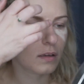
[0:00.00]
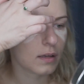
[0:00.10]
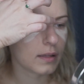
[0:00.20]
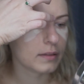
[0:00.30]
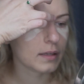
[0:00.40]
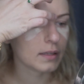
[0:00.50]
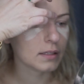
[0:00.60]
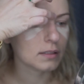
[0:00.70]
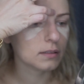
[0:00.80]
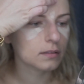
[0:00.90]
And
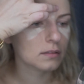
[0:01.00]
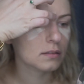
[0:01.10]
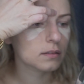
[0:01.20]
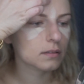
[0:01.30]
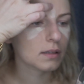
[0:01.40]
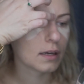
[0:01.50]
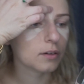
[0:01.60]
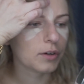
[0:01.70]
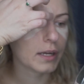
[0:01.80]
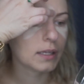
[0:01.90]
then kind
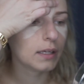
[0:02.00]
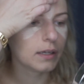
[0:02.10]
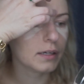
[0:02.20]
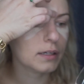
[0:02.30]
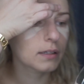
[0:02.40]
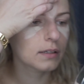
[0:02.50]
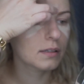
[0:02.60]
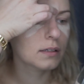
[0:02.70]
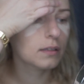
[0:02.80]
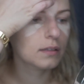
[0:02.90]
of right here,
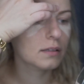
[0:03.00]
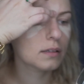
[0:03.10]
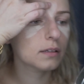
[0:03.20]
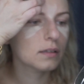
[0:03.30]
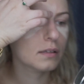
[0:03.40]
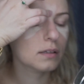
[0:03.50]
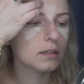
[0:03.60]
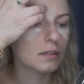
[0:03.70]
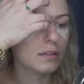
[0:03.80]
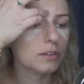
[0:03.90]

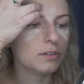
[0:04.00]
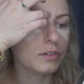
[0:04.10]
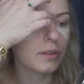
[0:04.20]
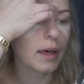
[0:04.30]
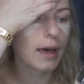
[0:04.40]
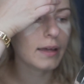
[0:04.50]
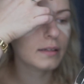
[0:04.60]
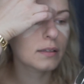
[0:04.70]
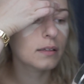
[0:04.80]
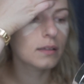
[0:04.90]
you do that.
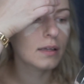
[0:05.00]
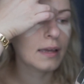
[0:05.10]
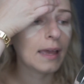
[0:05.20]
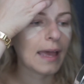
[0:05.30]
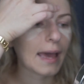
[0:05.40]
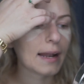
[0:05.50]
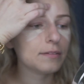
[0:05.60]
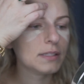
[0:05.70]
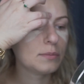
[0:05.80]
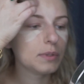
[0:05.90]
And
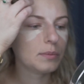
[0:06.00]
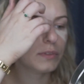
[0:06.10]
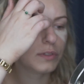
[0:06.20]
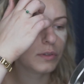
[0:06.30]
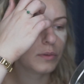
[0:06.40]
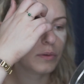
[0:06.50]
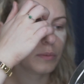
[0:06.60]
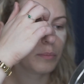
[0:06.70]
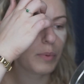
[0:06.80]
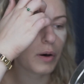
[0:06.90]
I've seen people do
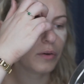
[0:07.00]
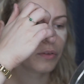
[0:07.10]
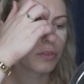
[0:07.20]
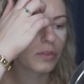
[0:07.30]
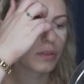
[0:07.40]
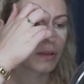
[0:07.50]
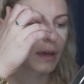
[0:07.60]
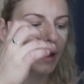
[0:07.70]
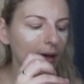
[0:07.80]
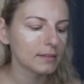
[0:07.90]
both
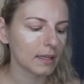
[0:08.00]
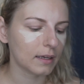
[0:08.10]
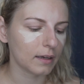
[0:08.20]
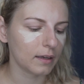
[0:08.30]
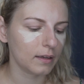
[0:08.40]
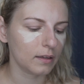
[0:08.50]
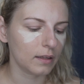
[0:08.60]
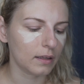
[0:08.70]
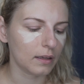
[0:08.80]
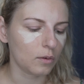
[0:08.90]
as like a
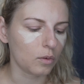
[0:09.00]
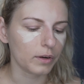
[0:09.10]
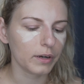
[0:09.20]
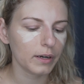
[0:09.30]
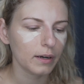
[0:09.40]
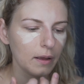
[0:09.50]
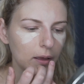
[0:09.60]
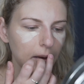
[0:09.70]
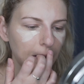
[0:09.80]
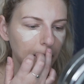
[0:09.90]
order
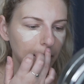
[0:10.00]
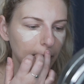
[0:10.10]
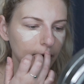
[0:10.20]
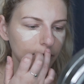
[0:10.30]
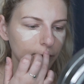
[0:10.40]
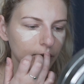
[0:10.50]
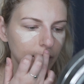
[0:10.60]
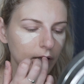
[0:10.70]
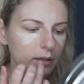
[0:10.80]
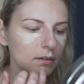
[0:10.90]
of
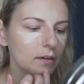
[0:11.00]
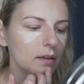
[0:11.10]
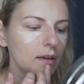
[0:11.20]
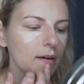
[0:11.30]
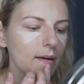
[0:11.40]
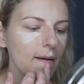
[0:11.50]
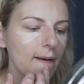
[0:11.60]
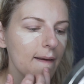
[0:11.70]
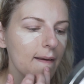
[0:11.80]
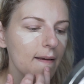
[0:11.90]
right here.